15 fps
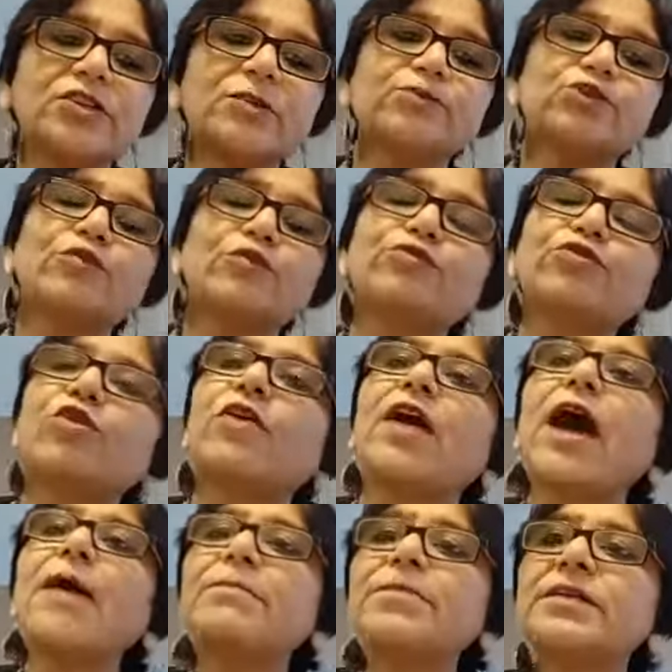terms of your
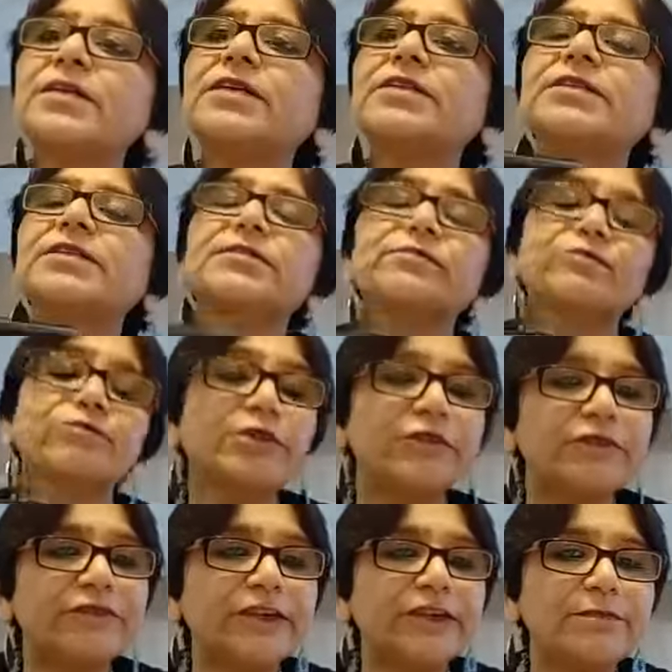happiness,
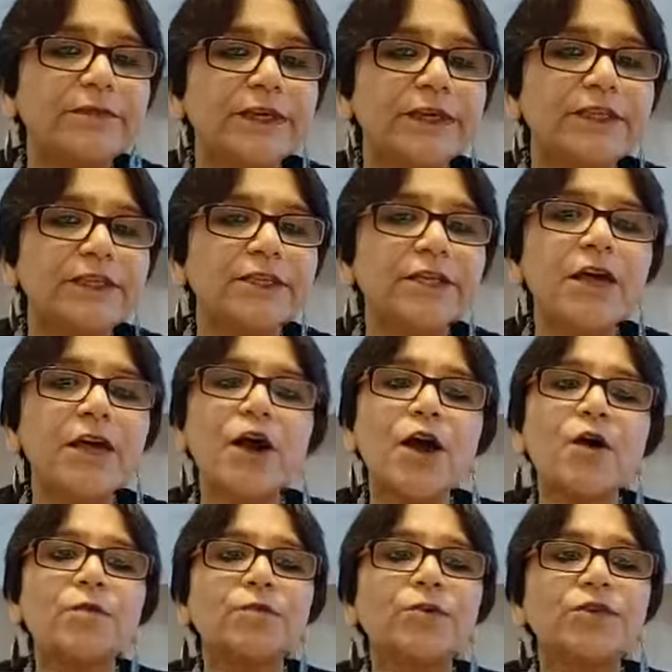fulfillment,
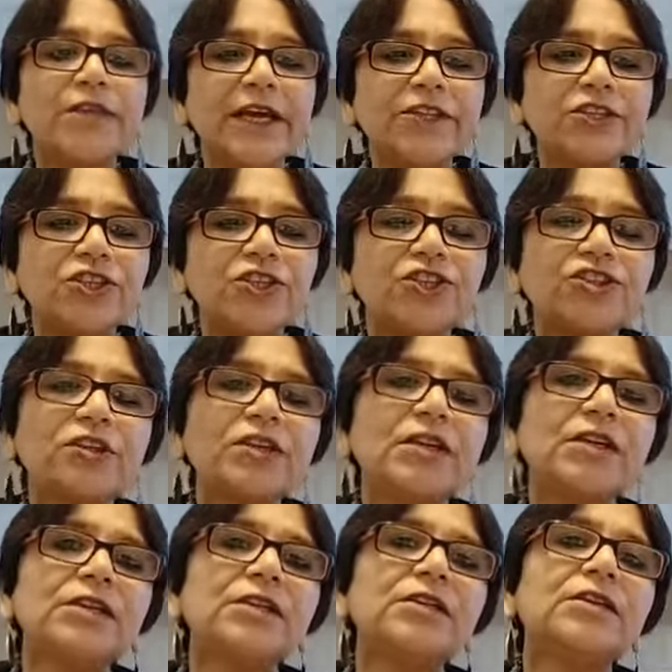
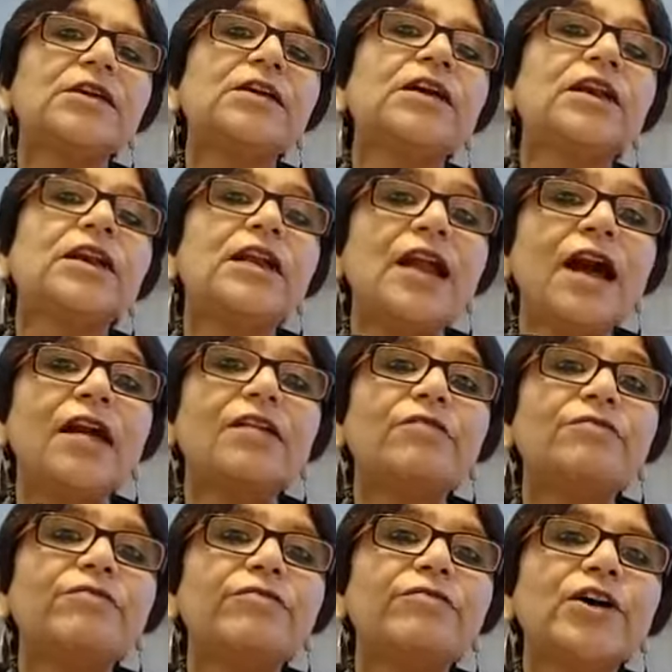potential,
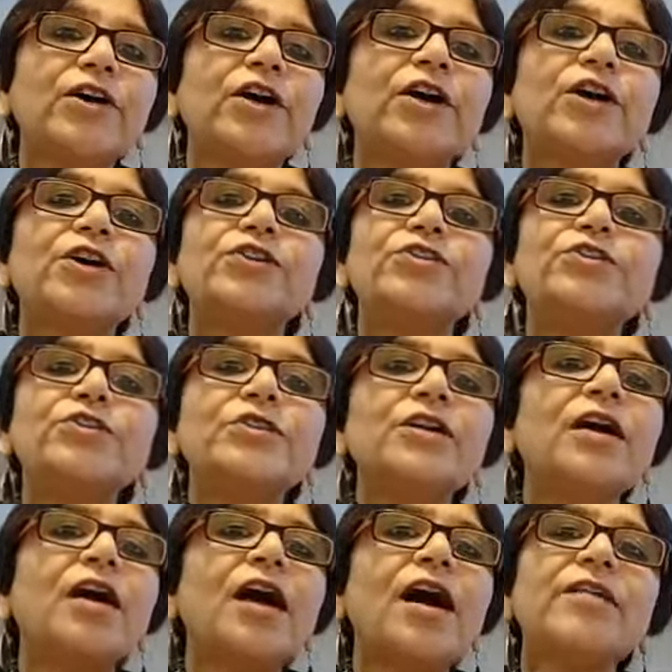love. So
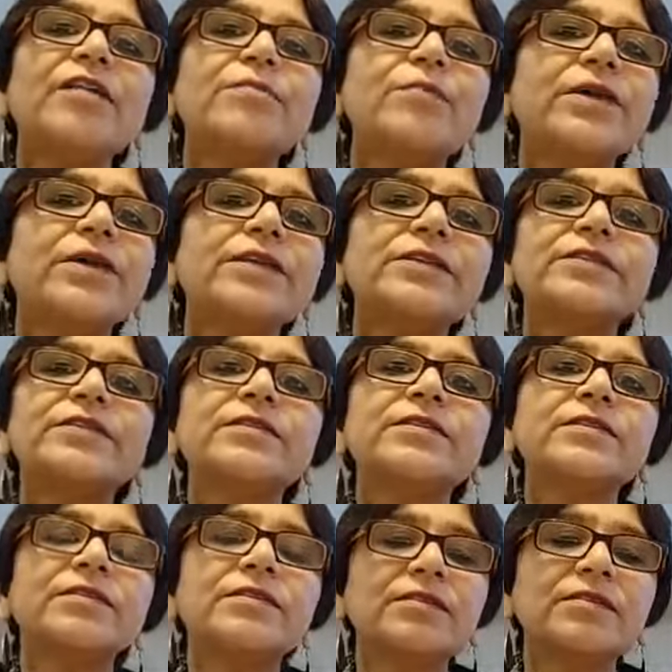the card
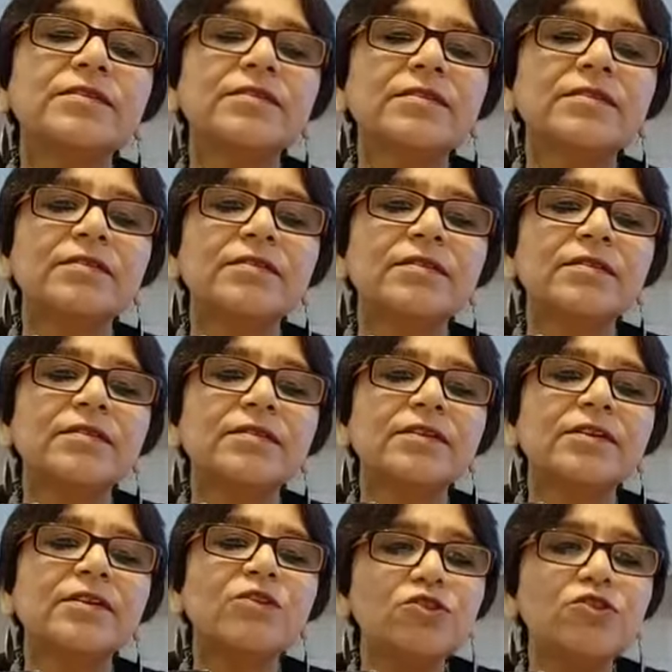brings
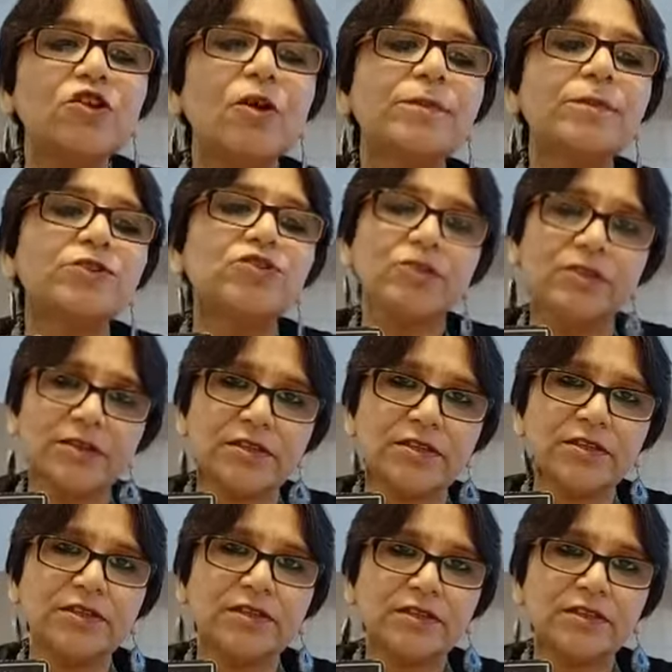good
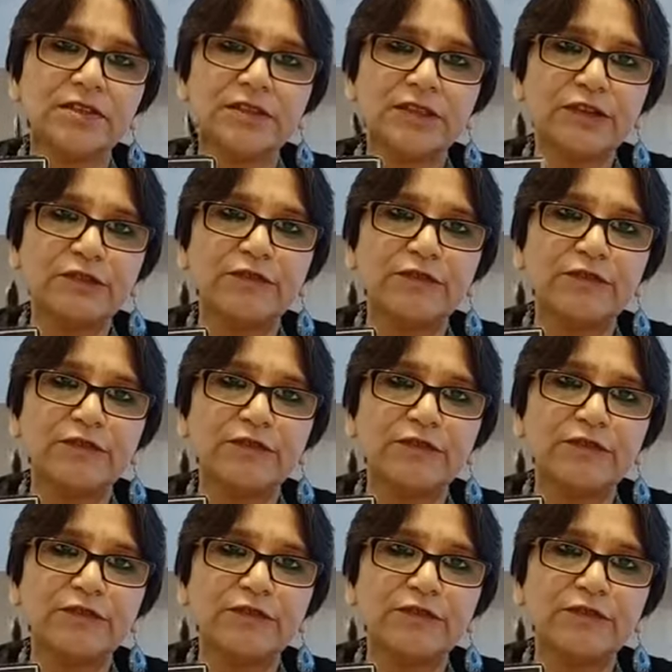opportunities